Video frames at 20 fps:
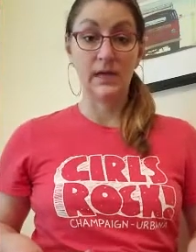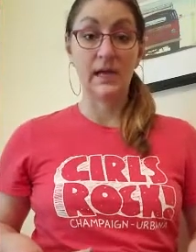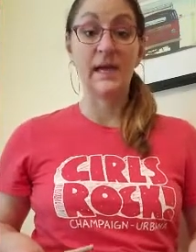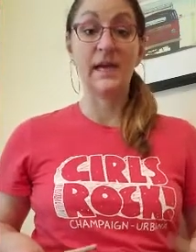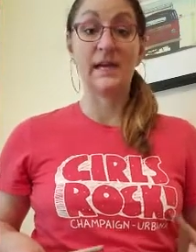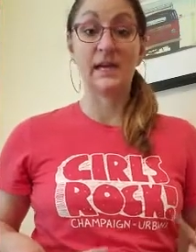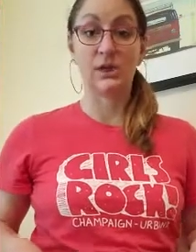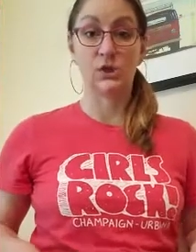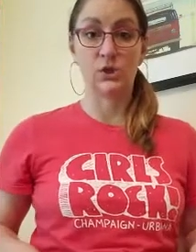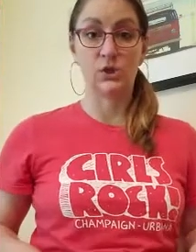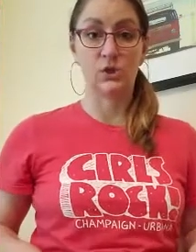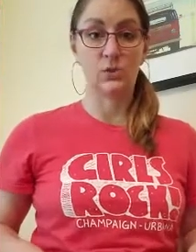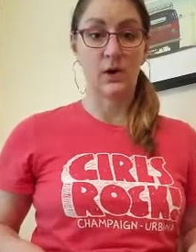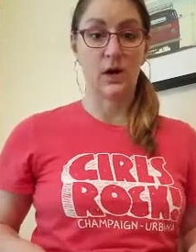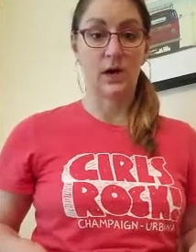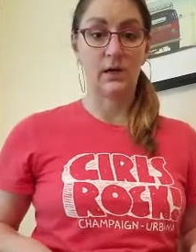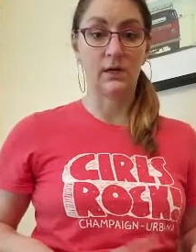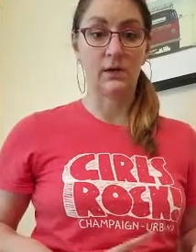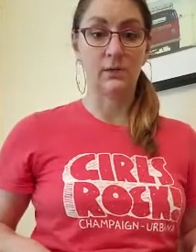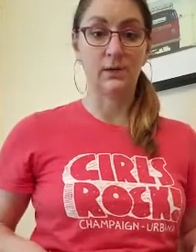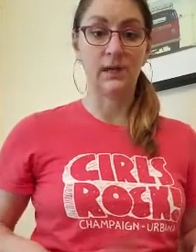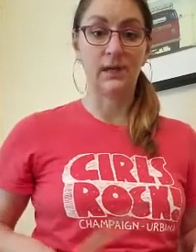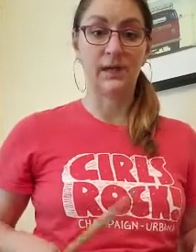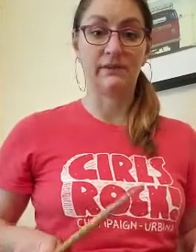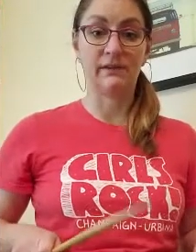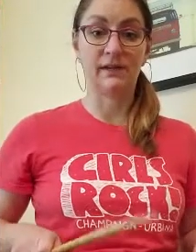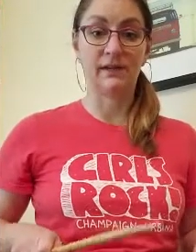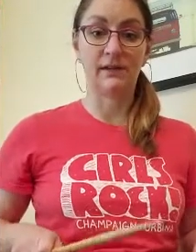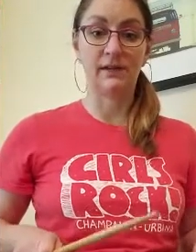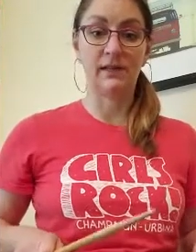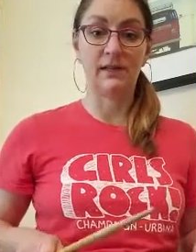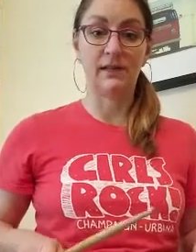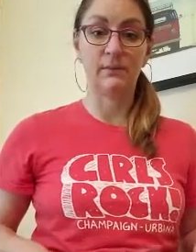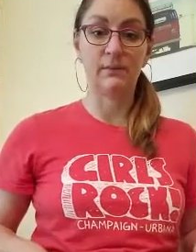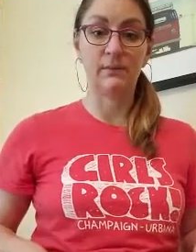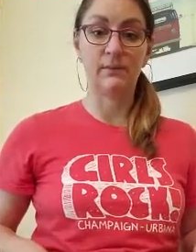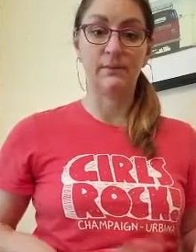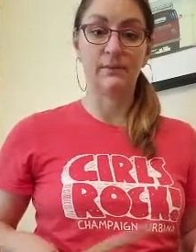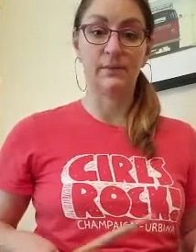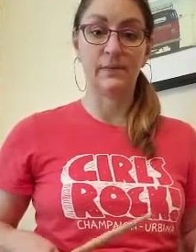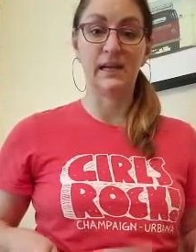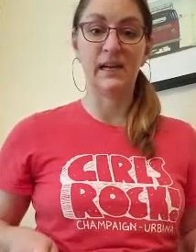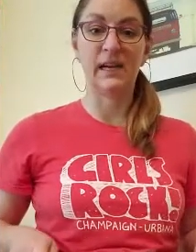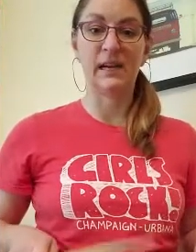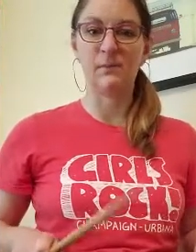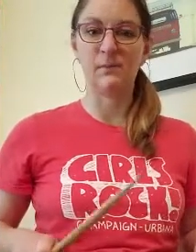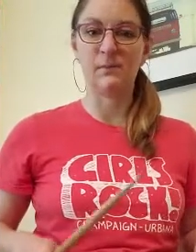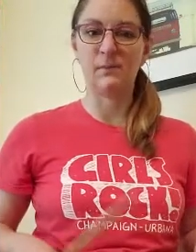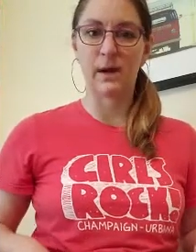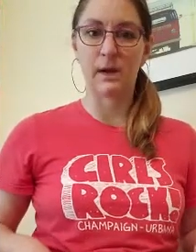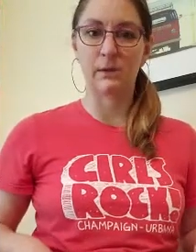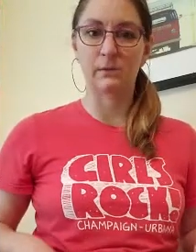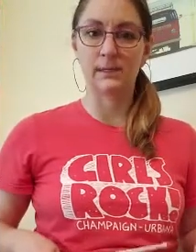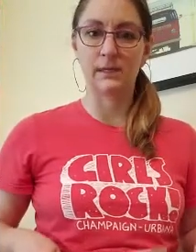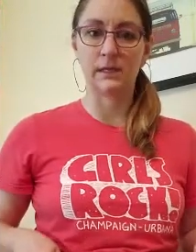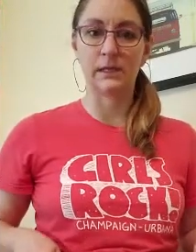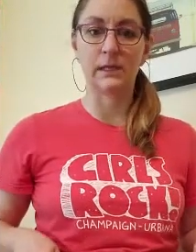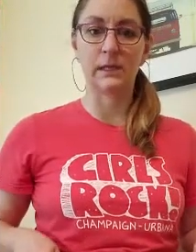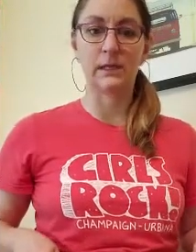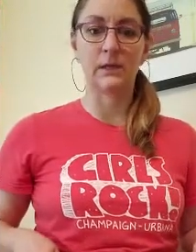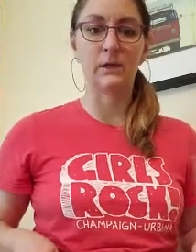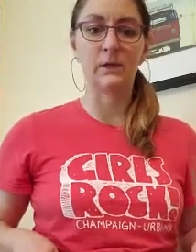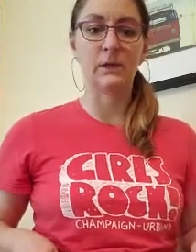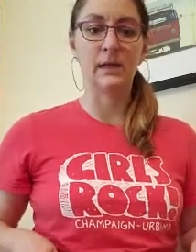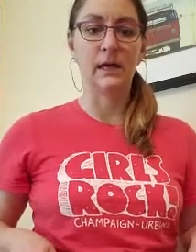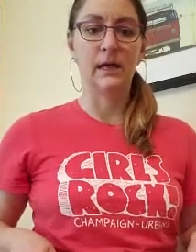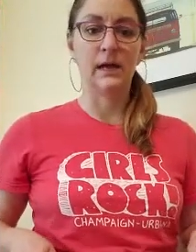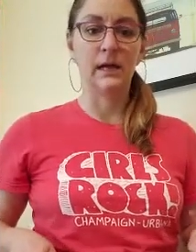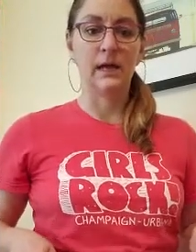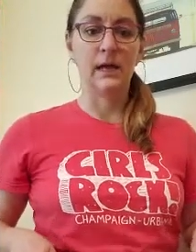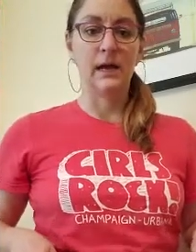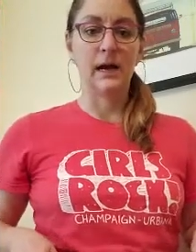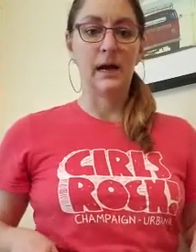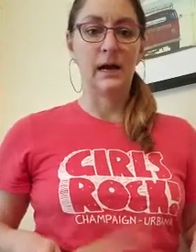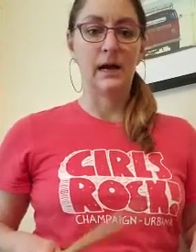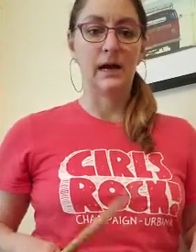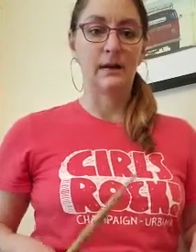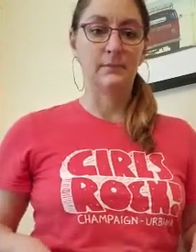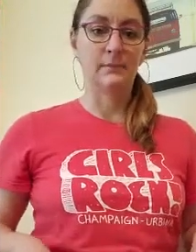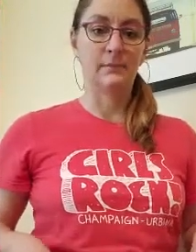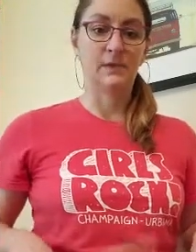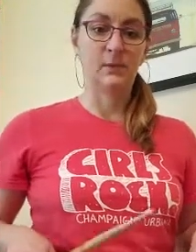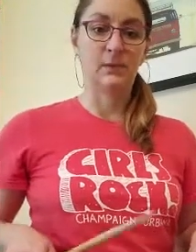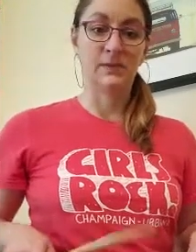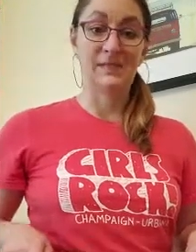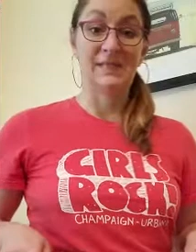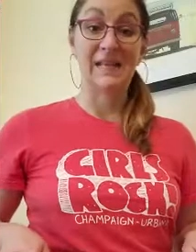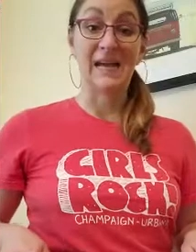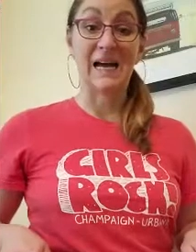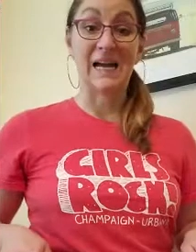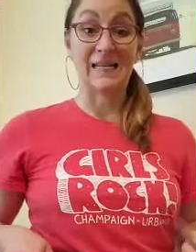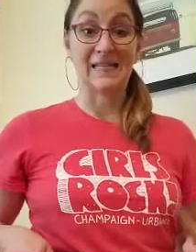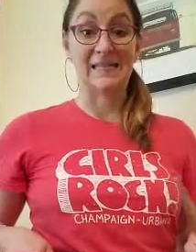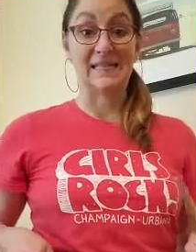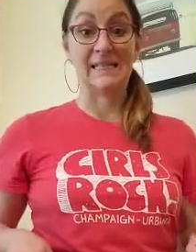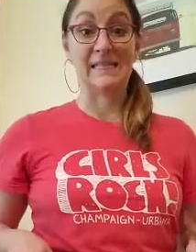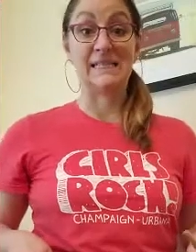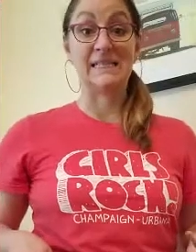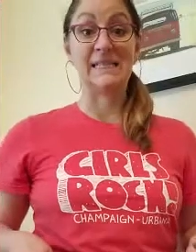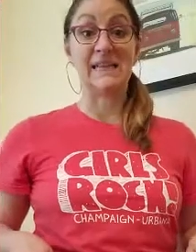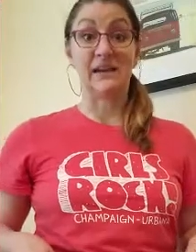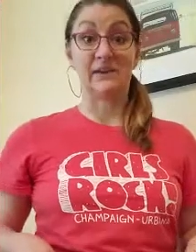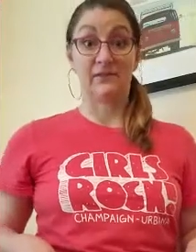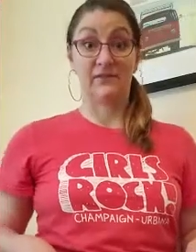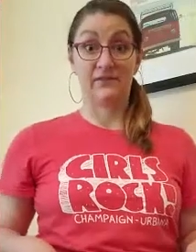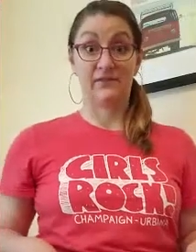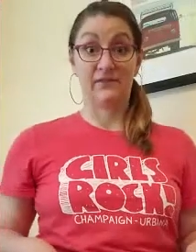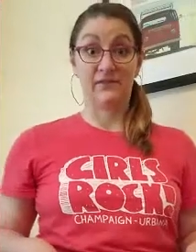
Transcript: hitting too hard. You want to give it a little, let it bounce a little, so it's not as stiff.